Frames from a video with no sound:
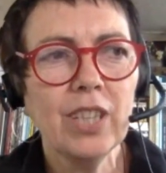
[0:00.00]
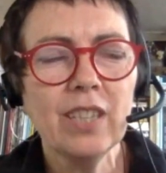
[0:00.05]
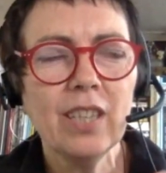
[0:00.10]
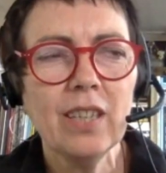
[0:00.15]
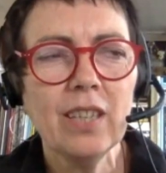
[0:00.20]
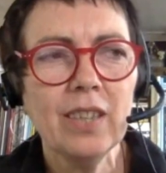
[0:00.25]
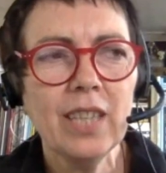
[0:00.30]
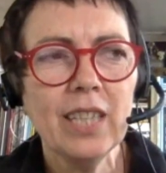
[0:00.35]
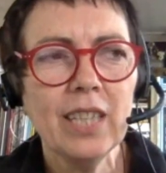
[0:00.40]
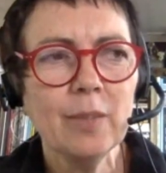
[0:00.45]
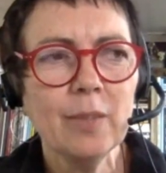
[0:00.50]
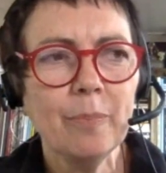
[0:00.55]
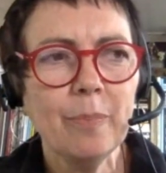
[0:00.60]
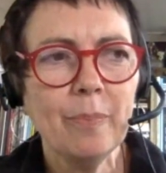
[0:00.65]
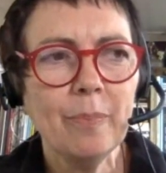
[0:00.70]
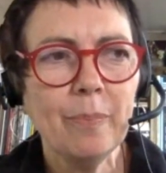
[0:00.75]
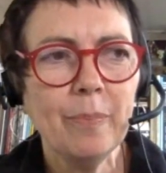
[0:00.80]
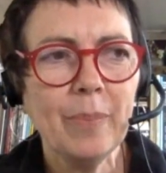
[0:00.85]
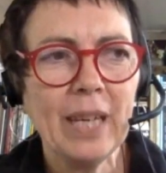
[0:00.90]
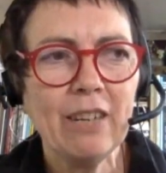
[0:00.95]
you know,
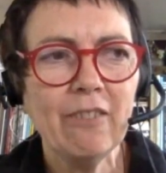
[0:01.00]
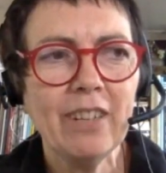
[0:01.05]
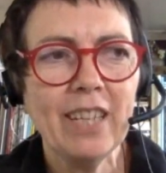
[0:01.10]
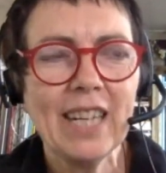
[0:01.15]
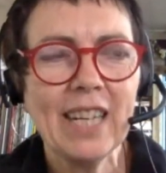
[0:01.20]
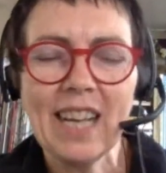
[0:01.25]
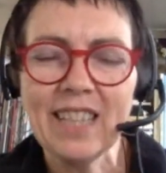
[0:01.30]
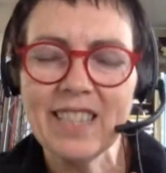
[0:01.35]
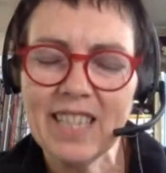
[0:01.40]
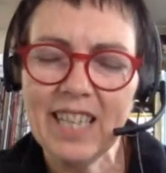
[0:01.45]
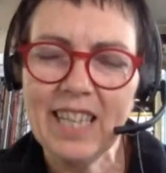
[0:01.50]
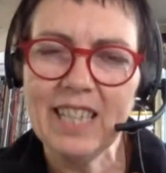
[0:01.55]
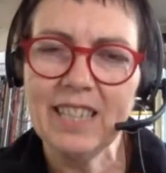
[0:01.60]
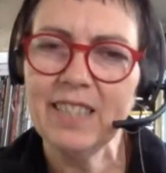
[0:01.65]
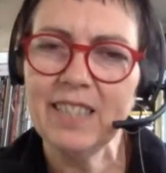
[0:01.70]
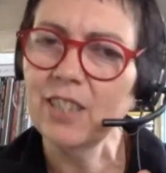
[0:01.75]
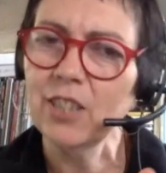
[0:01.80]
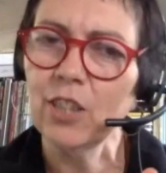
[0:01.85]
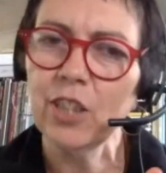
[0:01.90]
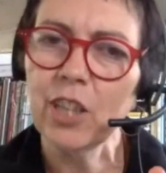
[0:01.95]
this period
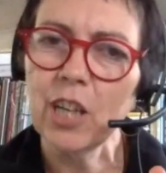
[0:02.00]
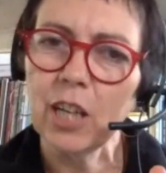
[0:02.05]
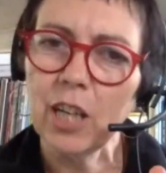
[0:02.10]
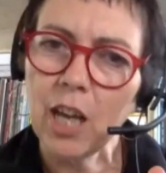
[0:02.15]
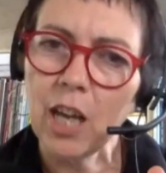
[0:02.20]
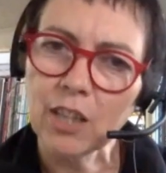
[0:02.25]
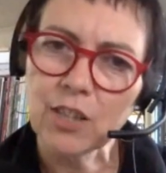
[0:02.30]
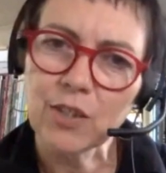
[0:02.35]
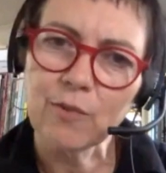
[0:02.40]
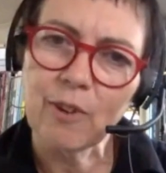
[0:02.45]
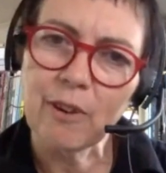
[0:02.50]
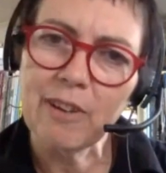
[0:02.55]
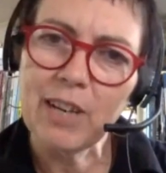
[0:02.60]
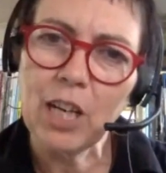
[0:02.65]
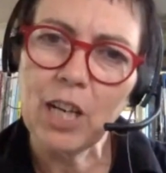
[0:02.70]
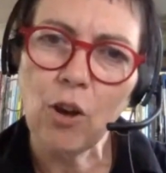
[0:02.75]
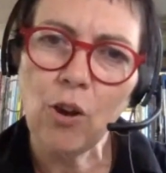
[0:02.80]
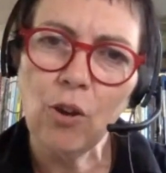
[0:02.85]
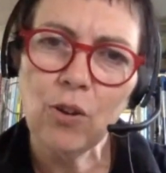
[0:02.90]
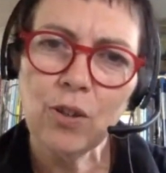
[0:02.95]
as it isn't going to
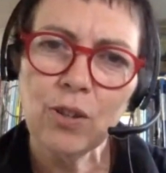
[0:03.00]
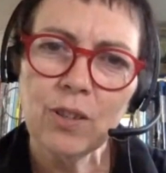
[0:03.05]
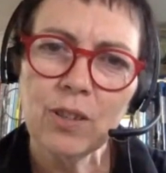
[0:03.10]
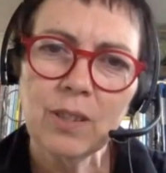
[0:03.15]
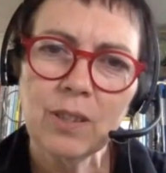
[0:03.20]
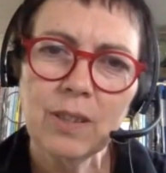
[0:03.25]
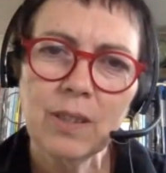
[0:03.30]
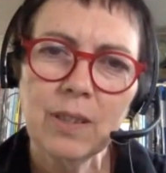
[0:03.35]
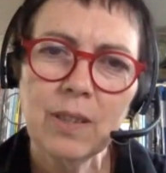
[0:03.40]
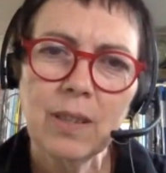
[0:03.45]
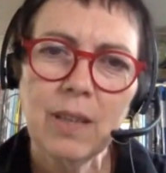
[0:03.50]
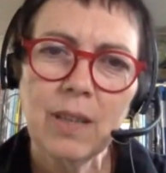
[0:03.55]
last very long.